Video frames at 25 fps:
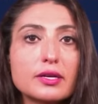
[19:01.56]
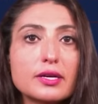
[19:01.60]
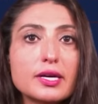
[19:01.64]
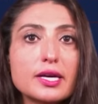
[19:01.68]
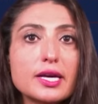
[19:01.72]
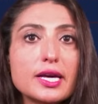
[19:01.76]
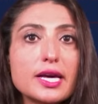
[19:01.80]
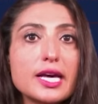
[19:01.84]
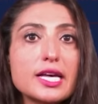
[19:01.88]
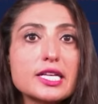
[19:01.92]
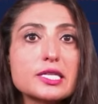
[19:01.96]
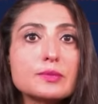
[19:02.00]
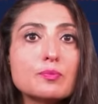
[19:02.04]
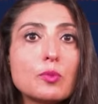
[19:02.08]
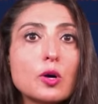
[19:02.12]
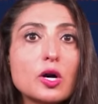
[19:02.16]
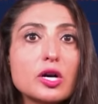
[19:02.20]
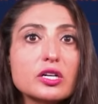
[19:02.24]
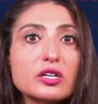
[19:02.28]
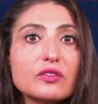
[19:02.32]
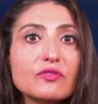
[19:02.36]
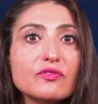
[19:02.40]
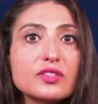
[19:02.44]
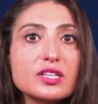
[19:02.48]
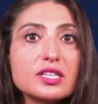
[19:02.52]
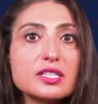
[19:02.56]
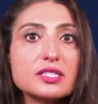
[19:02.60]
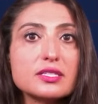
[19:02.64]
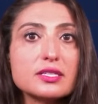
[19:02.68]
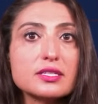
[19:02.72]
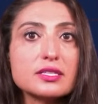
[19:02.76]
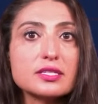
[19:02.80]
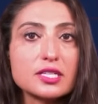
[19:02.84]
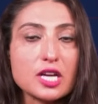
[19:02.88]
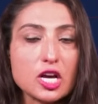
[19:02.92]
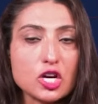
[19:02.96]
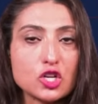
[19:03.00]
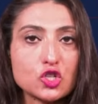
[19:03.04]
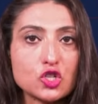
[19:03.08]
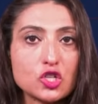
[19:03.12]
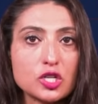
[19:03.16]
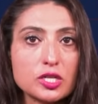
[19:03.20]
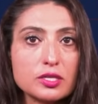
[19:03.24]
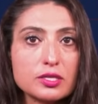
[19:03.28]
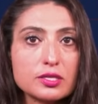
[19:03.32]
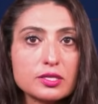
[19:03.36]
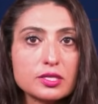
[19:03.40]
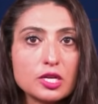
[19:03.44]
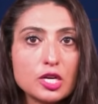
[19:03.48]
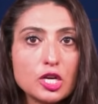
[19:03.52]
As part of these
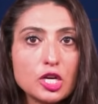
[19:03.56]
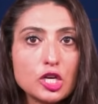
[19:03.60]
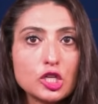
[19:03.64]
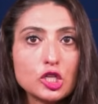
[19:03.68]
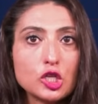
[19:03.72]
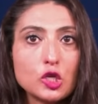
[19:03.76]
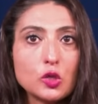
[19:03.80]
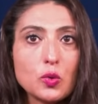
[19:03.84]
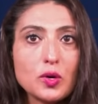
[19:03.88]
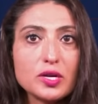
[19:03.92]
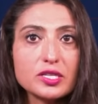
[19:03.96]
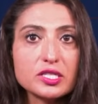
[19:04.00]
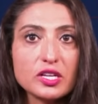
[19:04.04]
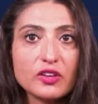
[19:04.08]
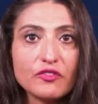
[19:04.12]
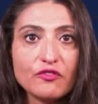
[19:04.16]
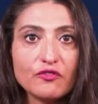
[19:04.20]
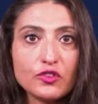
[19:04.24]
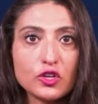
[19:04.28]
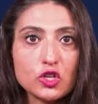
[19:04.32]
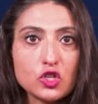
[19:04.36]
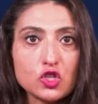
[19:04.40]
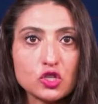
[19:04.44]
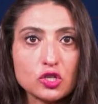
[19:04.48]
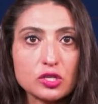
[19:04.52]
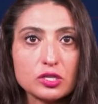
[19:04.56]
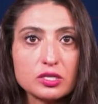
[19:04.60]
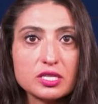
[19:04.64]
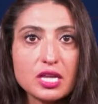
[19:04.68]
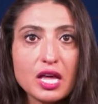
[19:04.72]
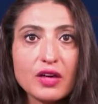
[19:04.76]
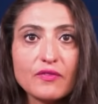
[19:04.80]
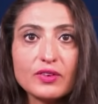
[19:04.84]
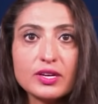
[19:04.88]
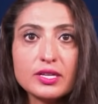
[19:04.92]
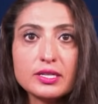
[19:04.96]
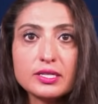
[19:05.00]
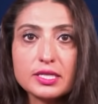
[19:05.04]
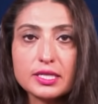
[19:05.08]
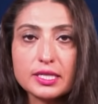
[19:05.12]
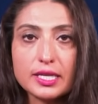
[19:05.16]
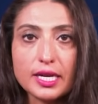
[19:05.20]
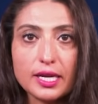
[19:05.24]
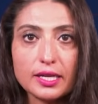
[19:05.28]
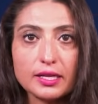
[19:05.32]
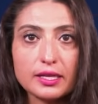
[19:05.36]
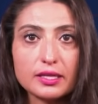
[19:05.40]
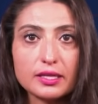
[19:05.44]
discussions, U.S. officials have indicated